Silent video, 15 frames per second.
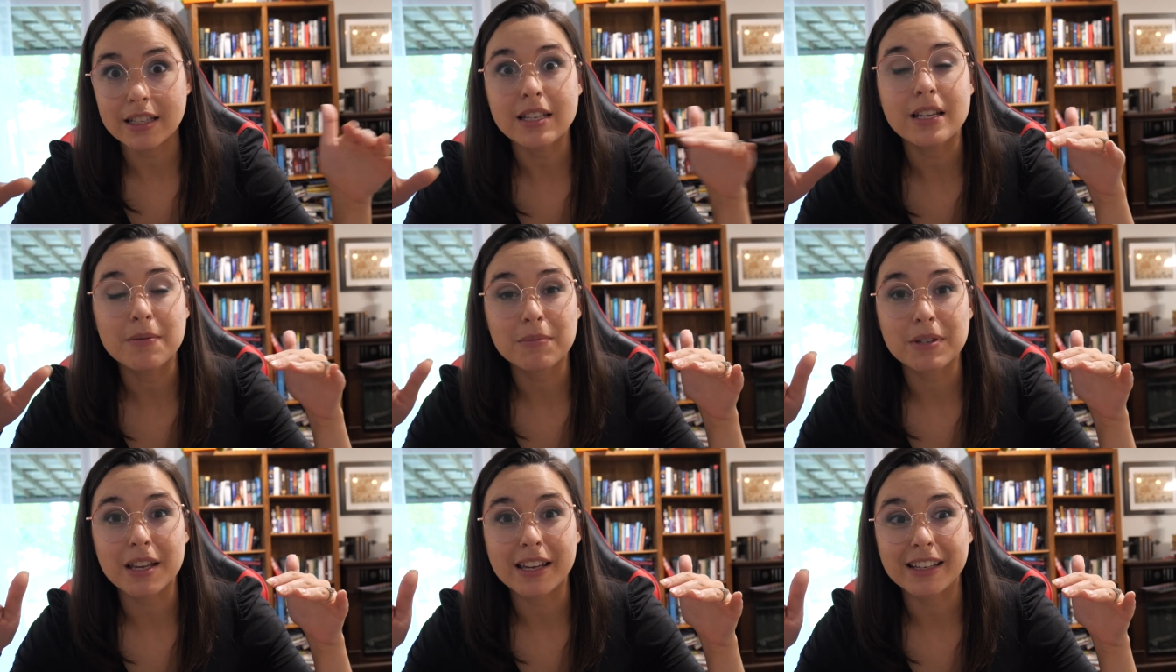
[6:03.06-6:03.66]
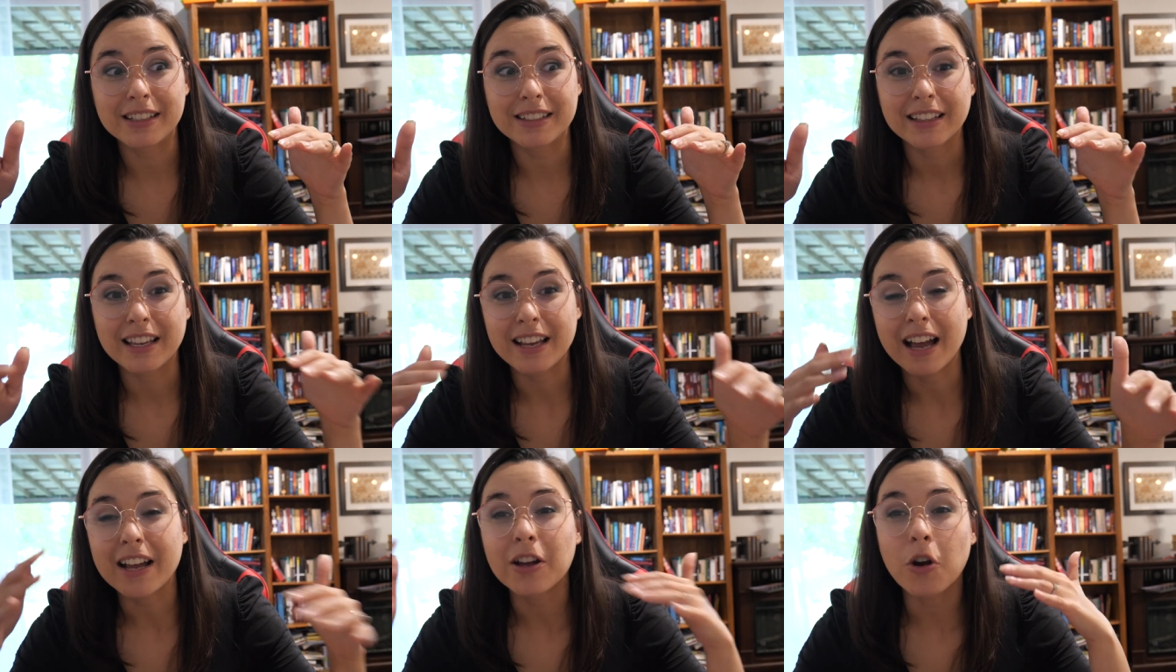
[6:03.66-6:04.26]
seems like
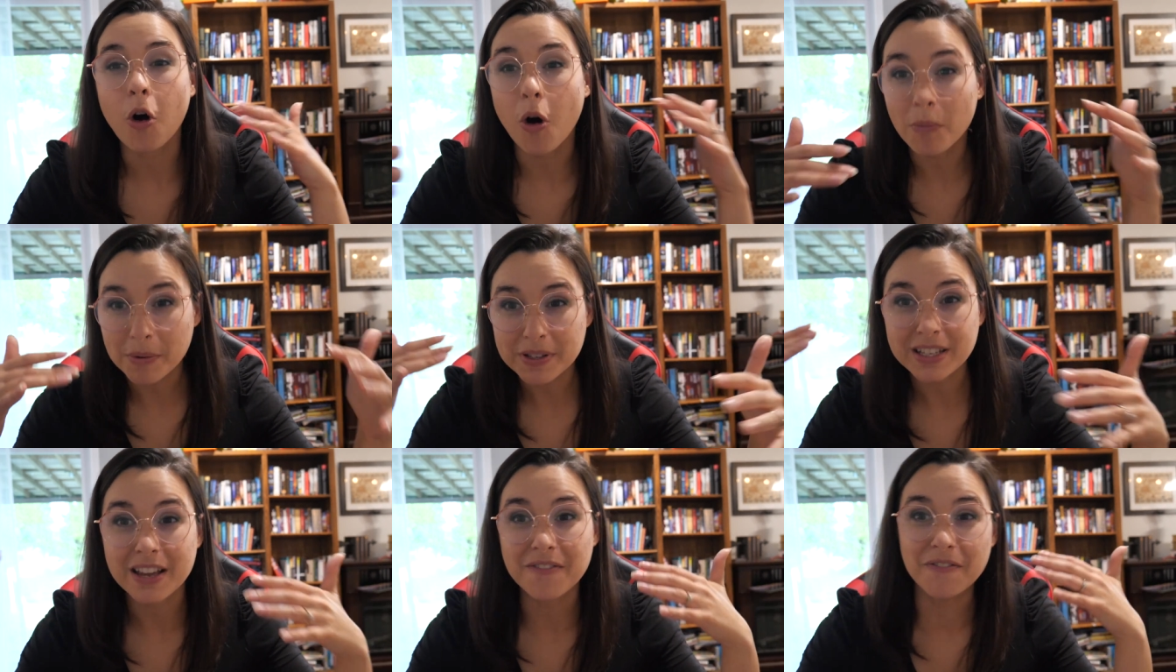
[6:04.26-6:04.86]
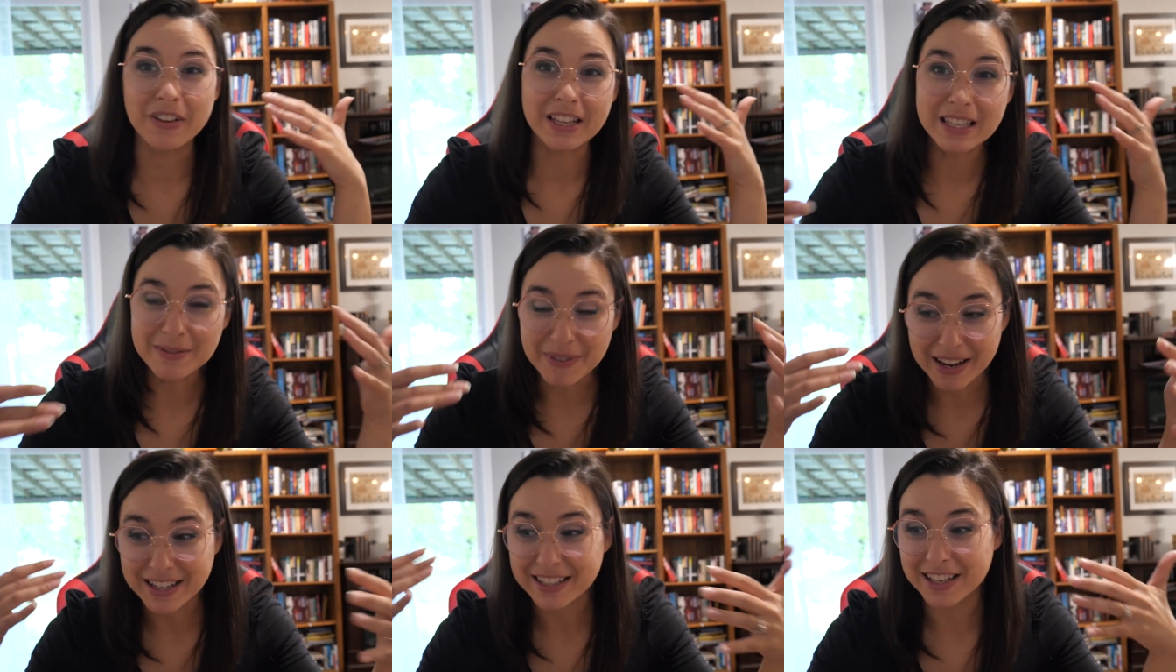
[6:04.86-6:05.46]
like I could almost convince
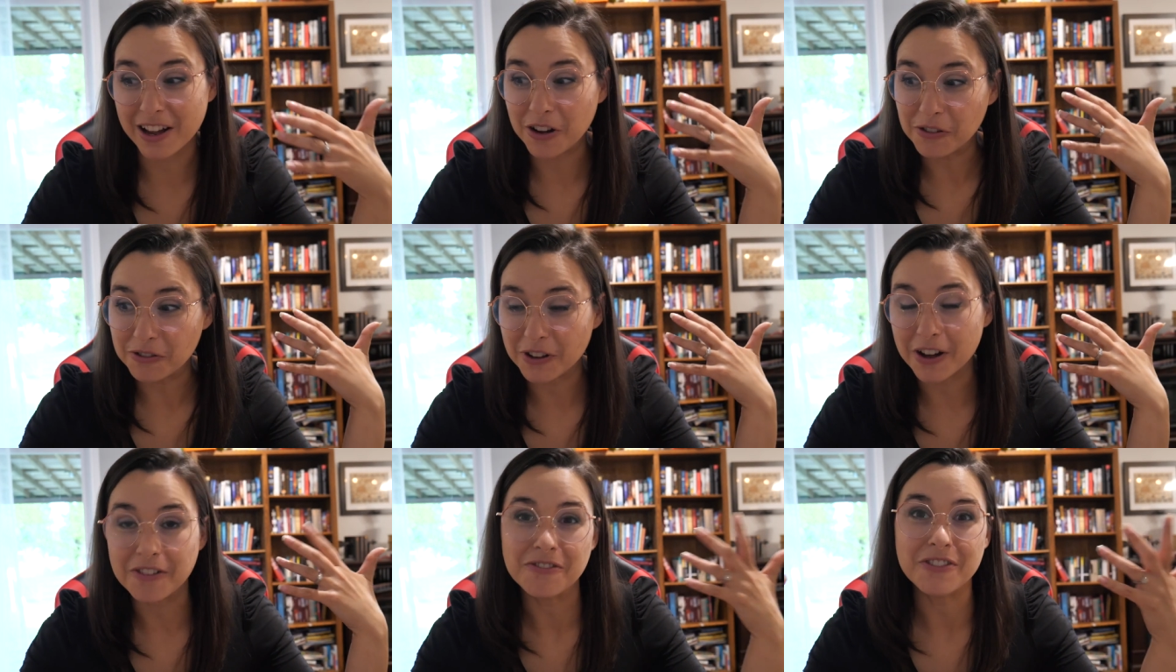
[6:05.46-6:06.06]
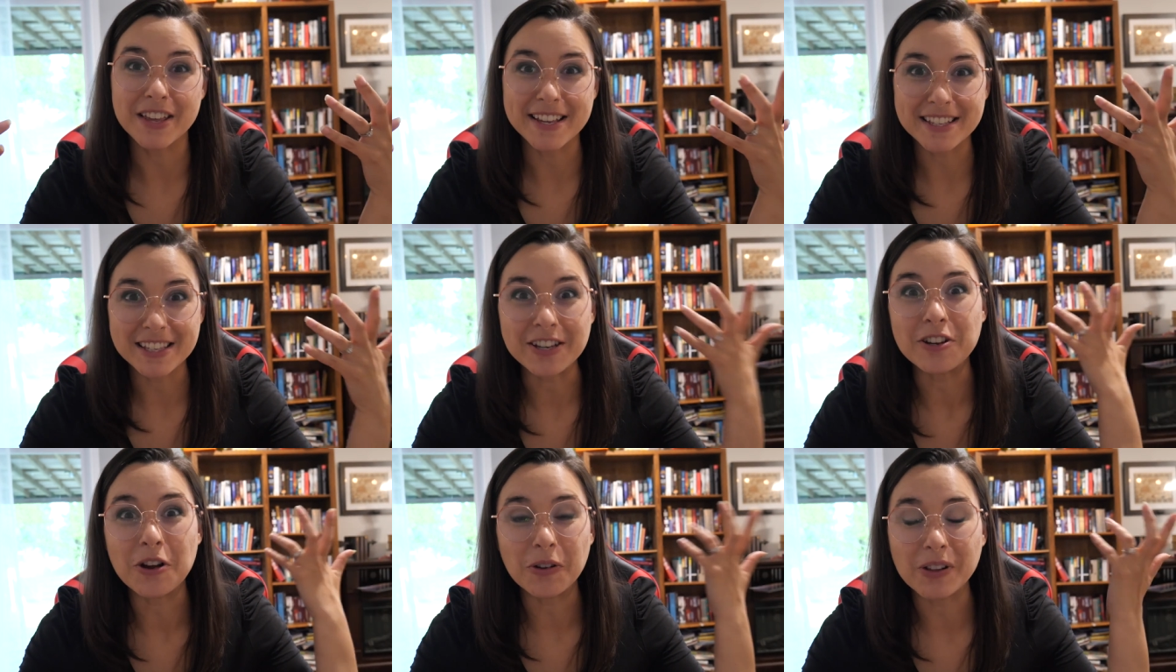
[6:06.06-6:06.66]
myself of this,
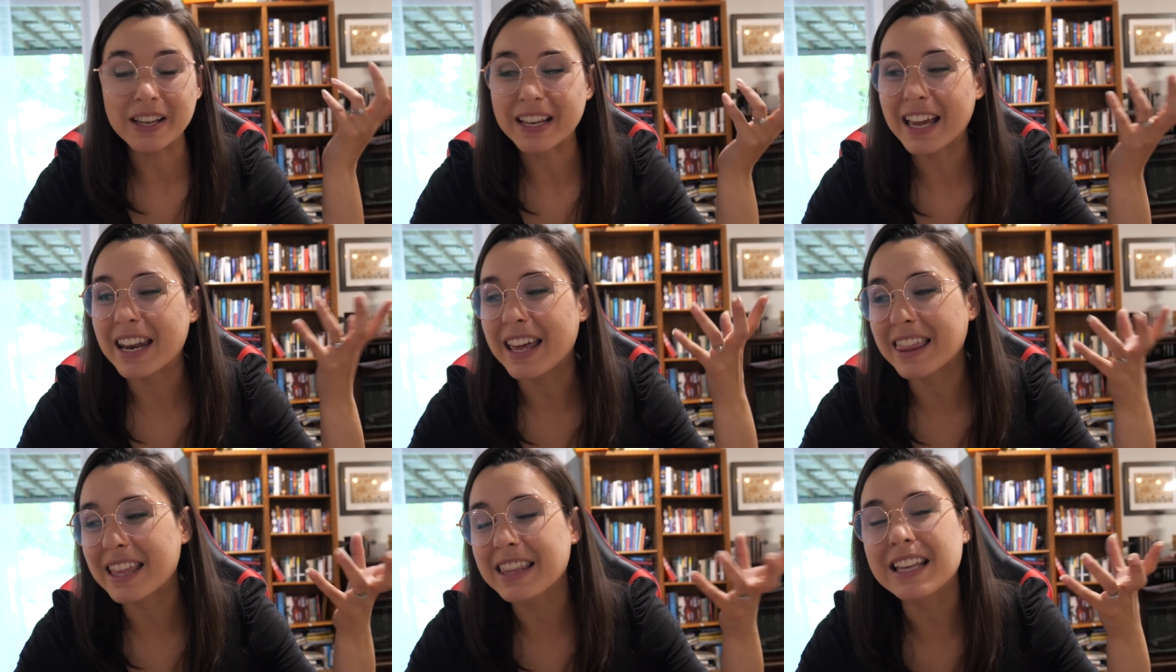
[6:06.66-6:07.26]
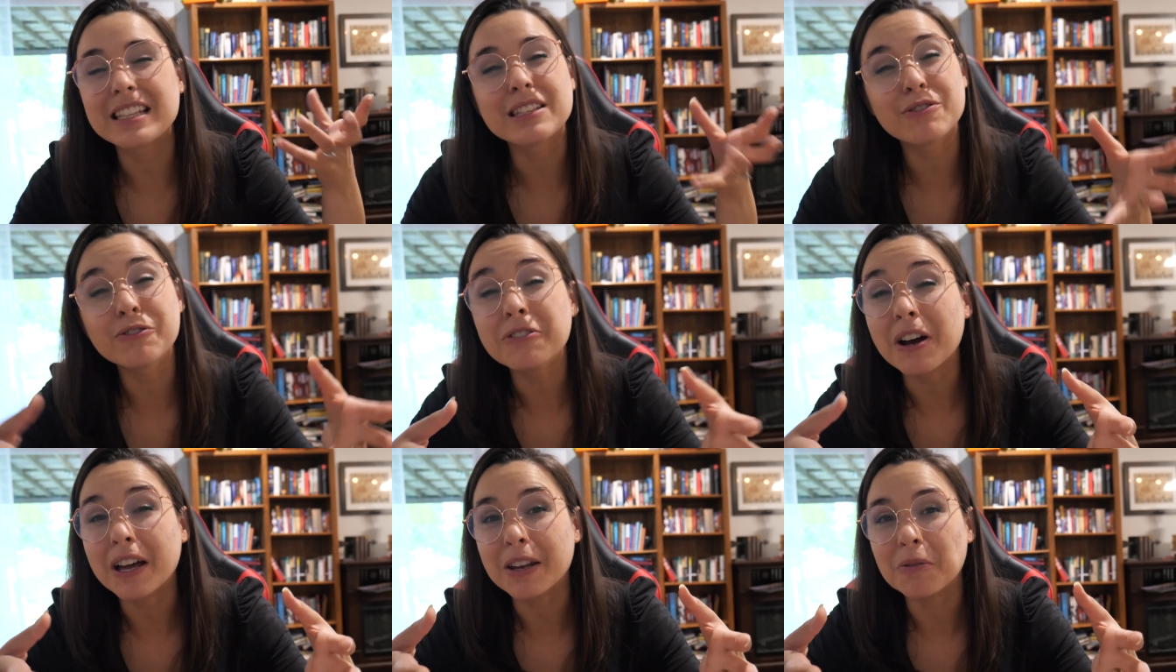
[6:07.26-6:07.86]
you know, like and I think that's
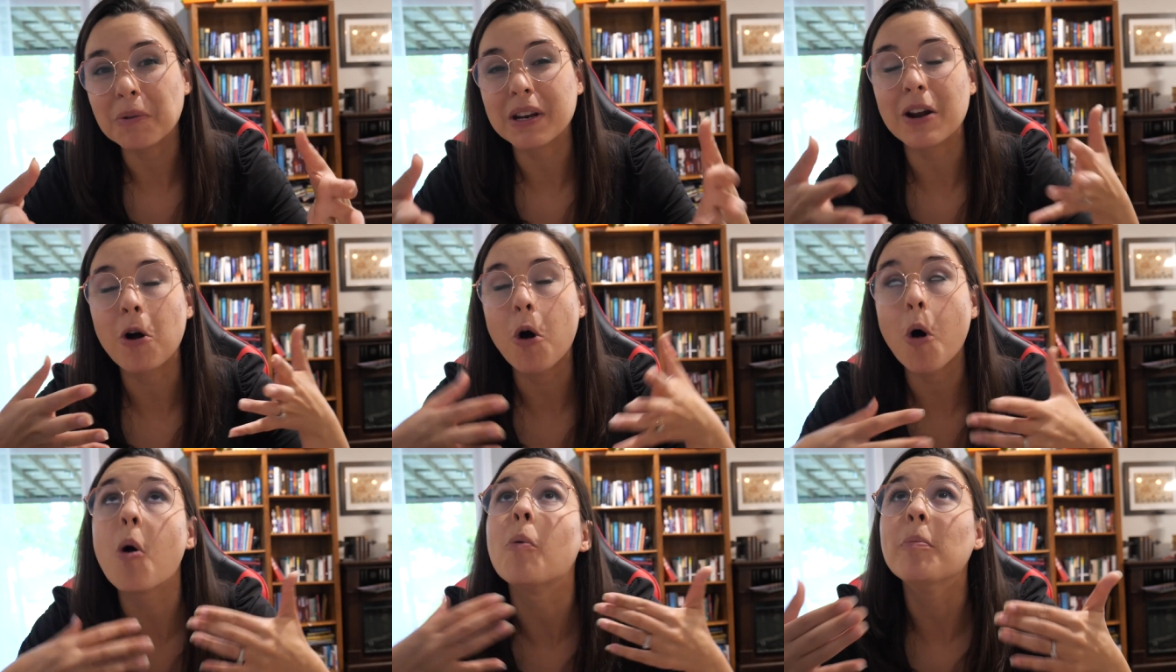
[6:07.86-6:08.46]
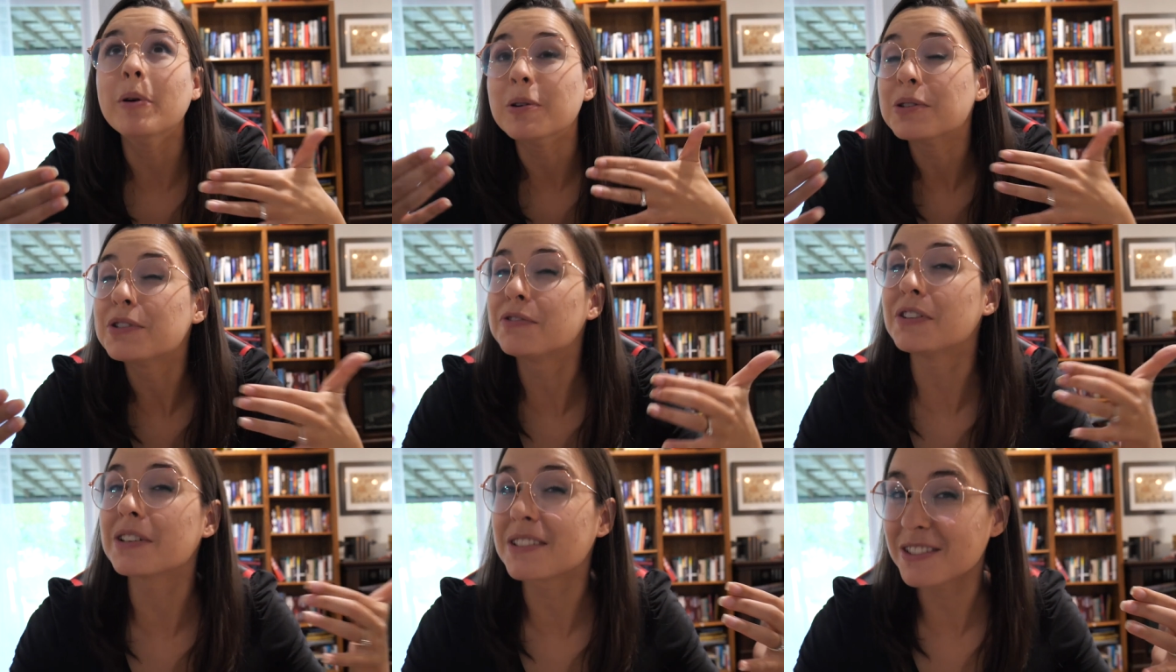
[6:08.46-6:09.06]
fun when it
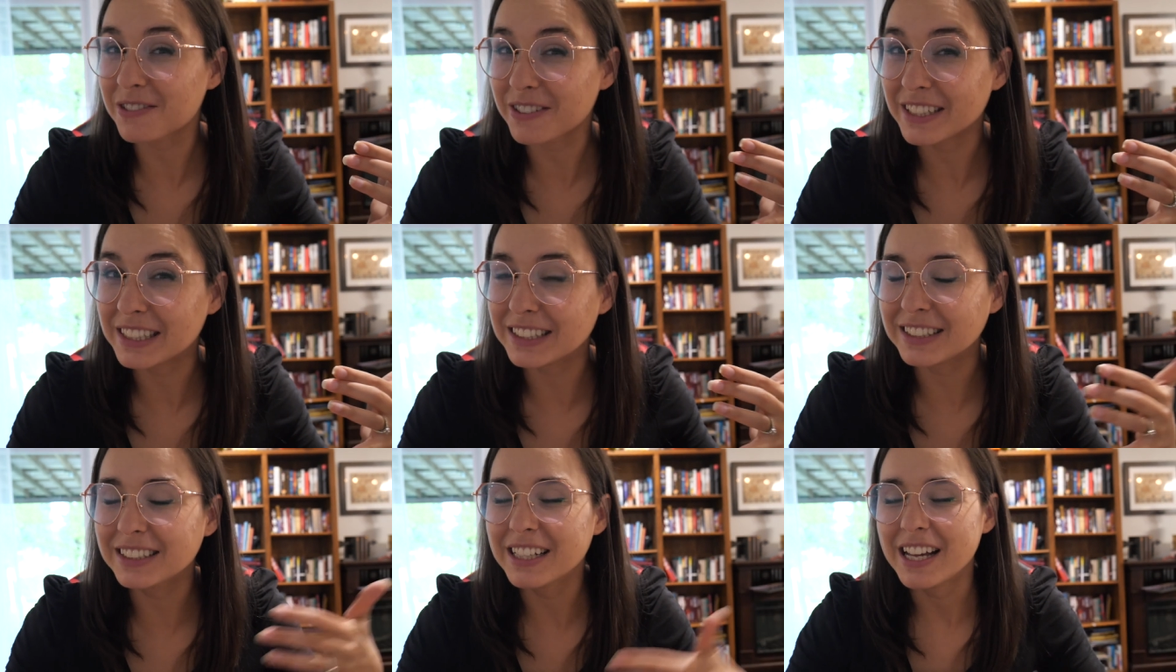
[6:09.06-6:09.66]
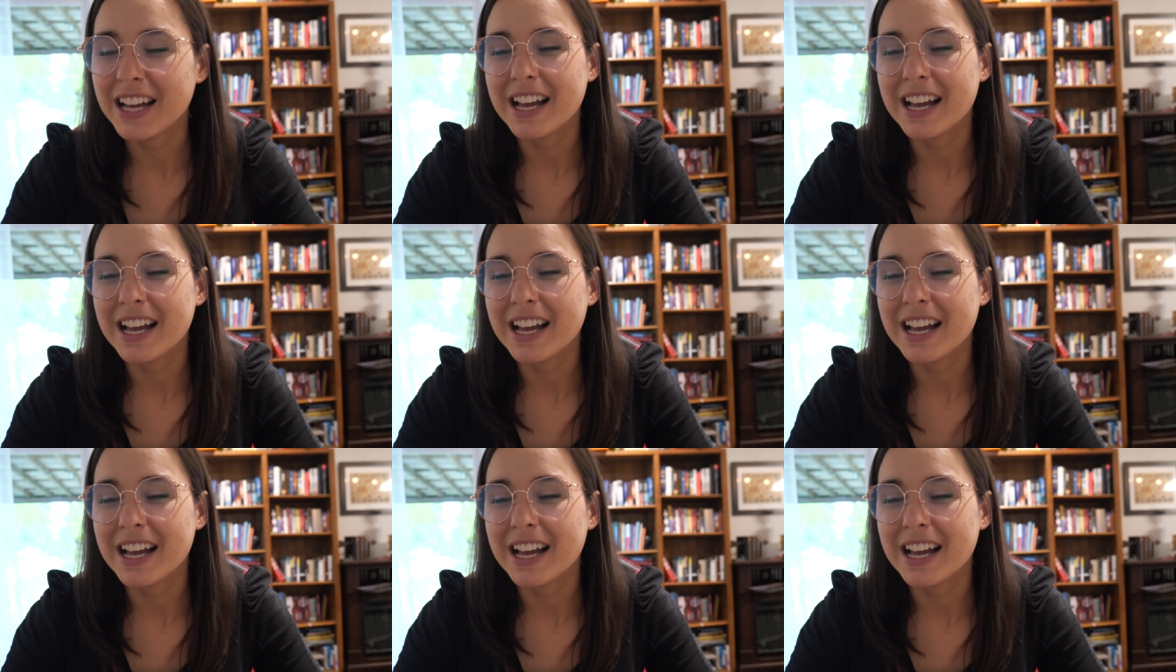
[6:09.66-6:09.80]
almost feels real.